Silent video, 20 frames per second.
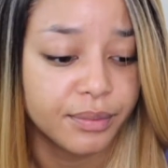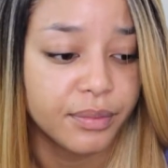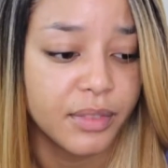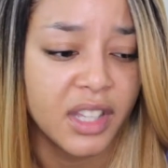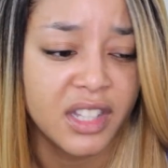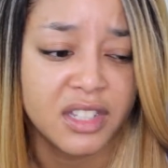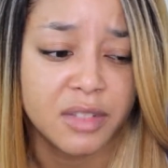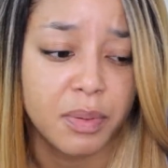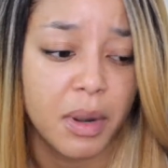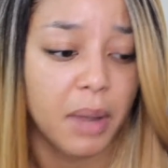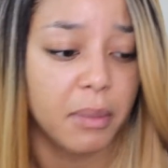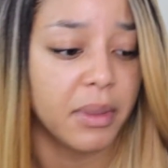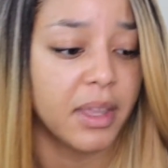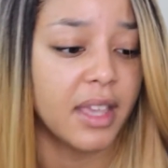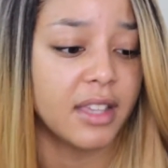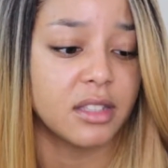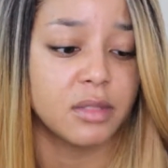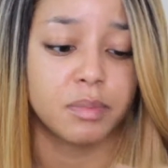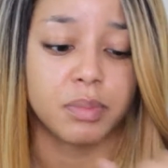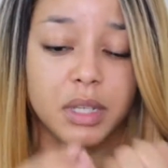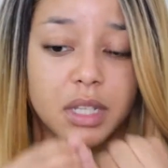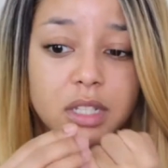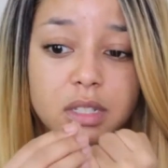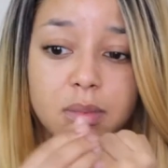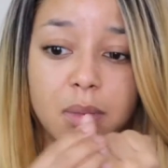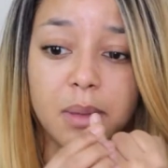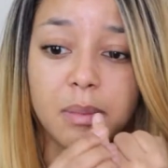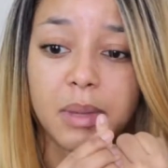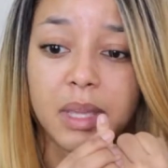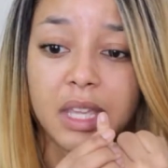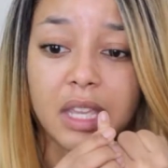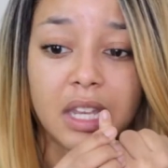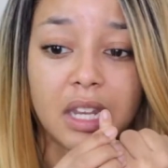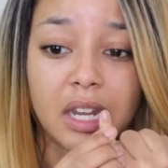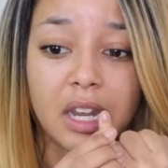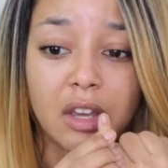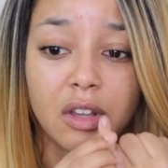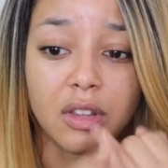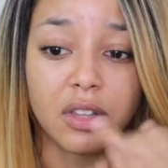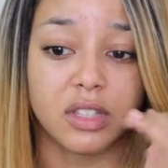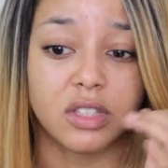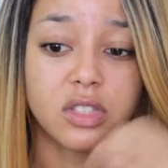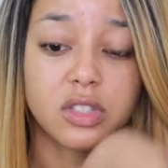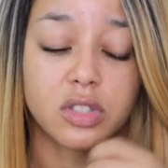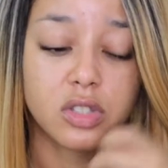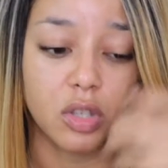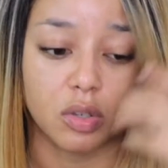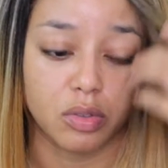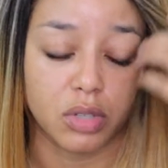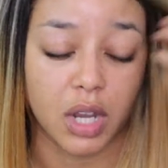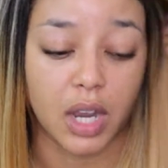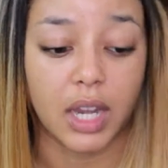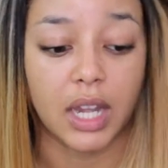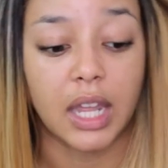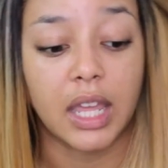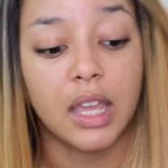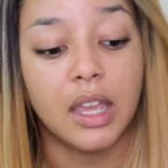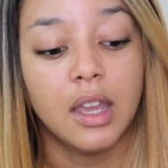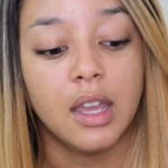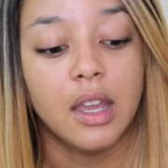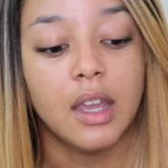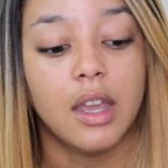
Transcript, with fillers: It's probably as big as my pinky nail. It's so tiny.